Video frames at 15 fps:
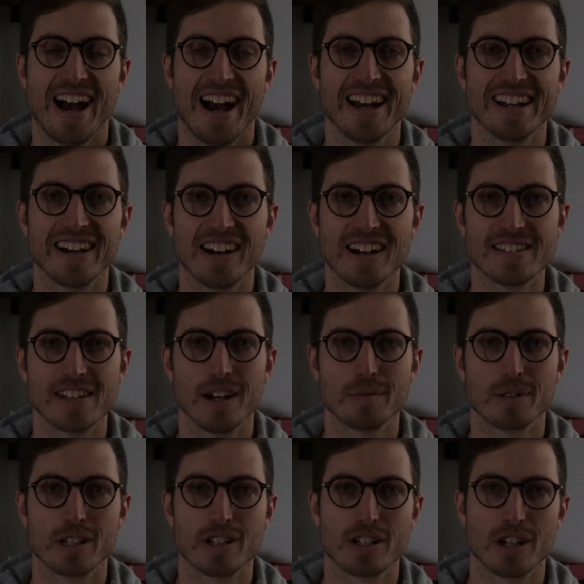Hey guys, I'm
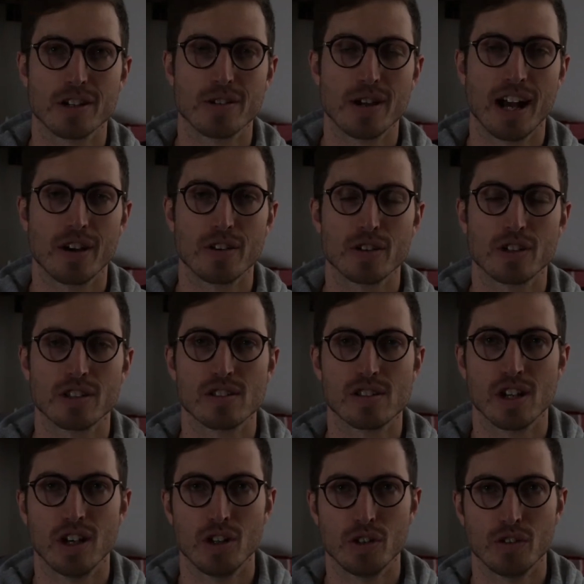going to show you how you can
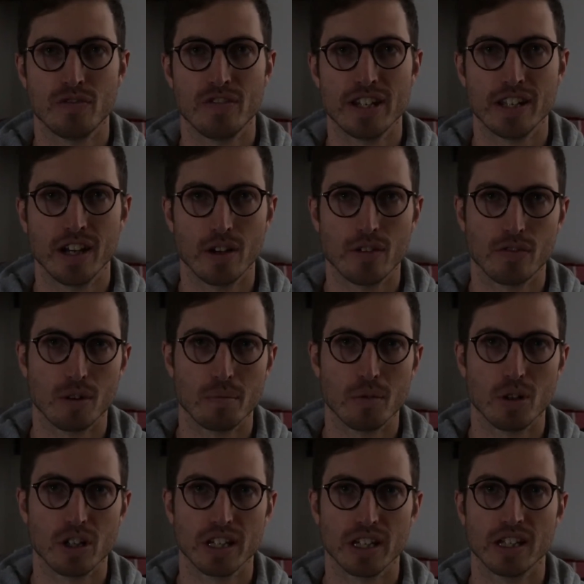turn your video from
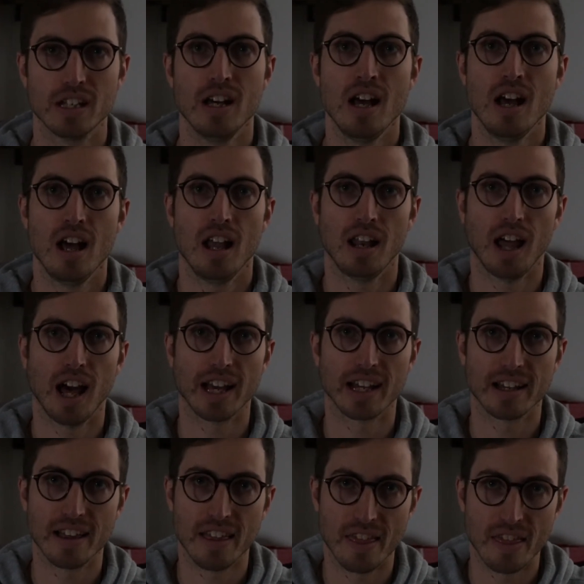looking like
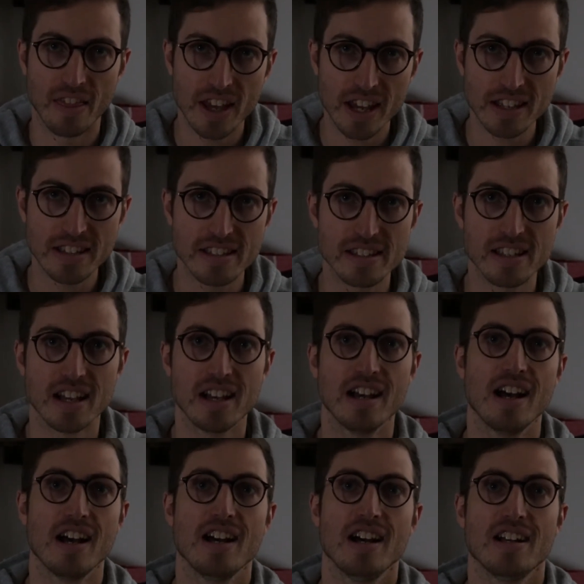this
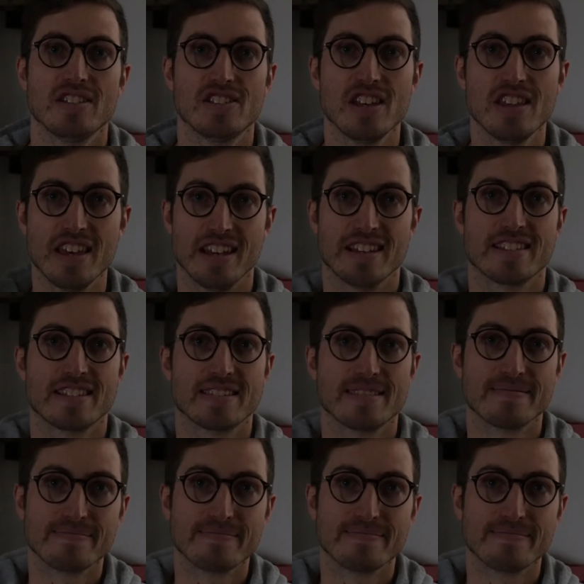to this.